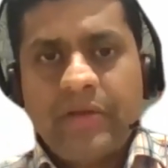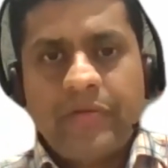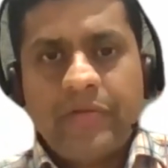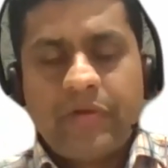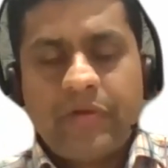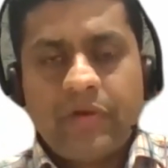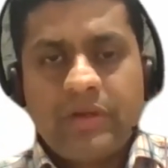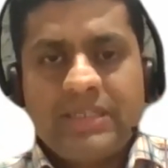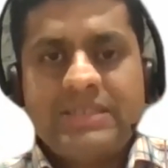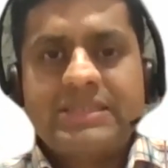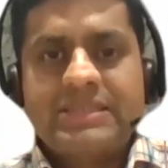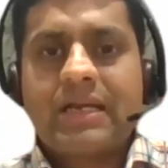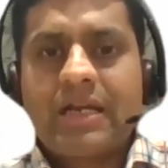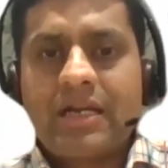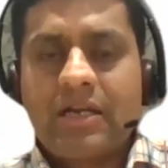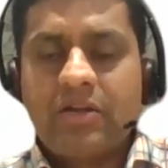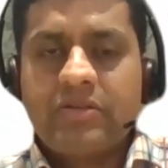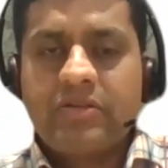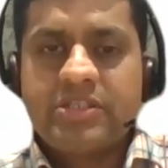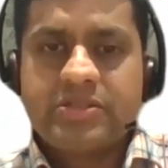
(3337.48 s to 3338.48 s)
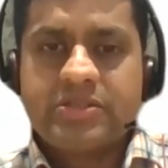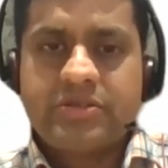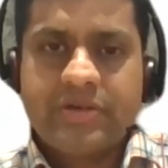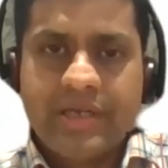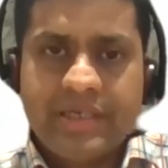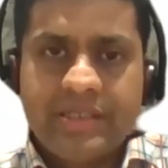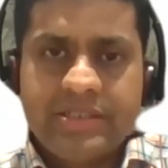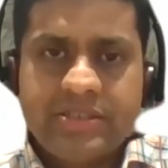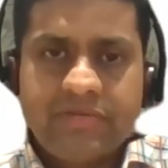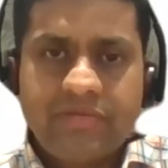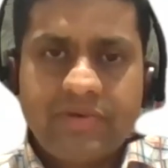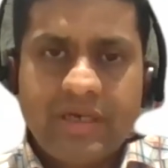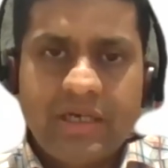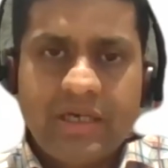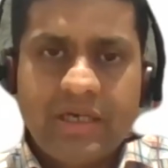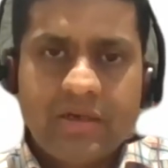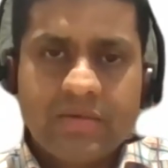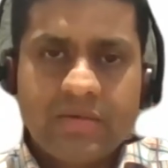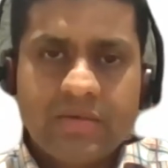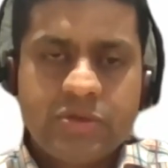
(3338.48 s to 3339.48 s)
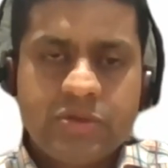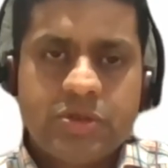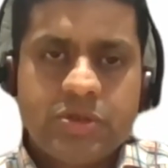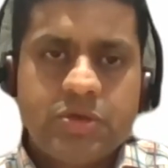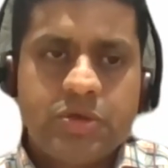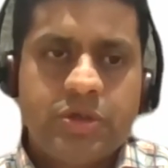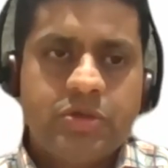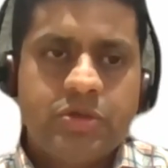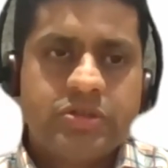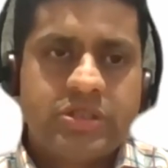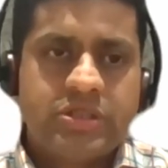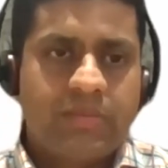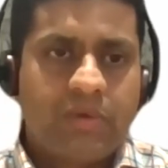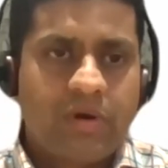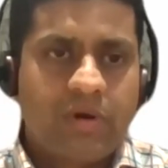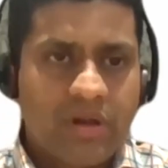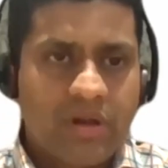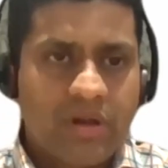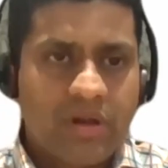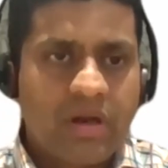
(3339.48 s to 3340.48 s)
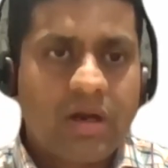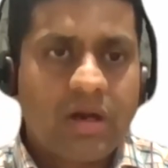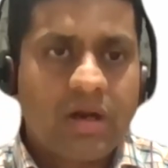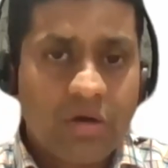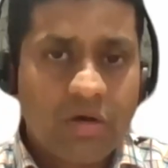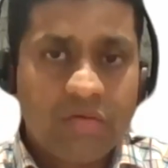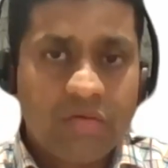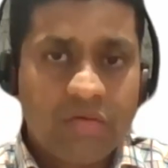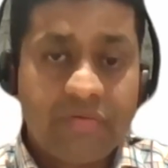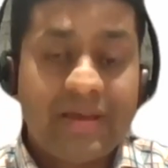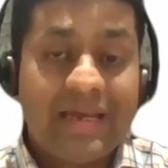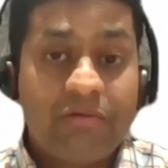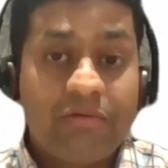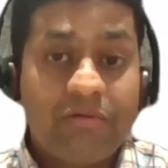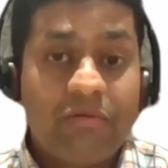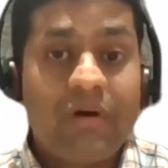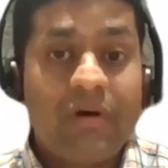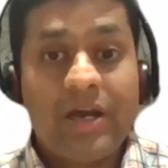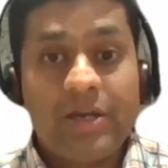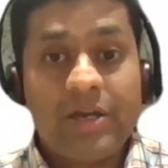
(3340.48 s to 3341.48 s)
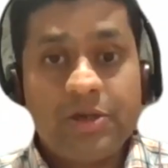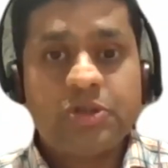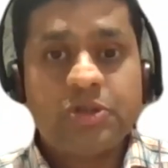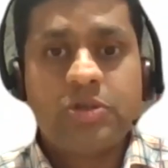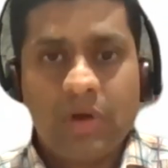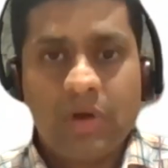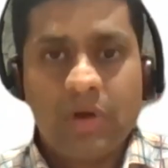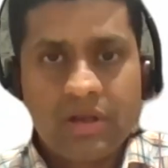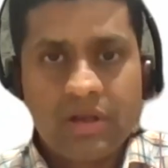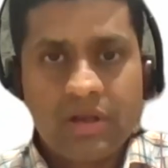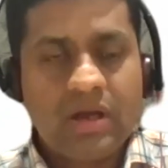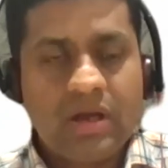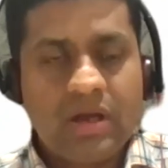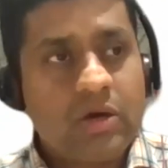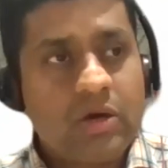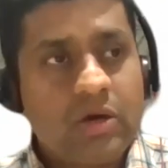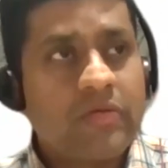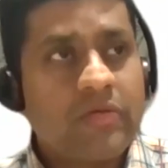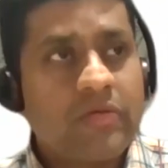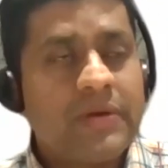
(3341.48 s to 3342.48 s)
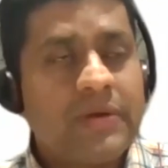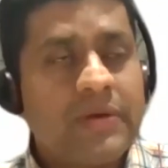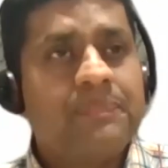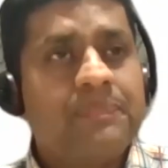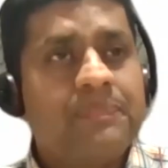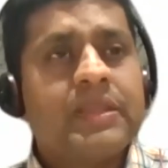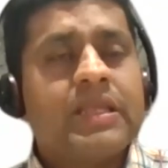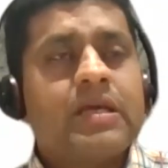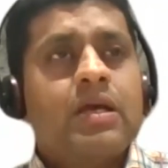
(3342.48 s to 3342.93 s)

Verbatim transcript: So these are kind of the strengths when it comes to using molecular cartography and why you should molecular cartography.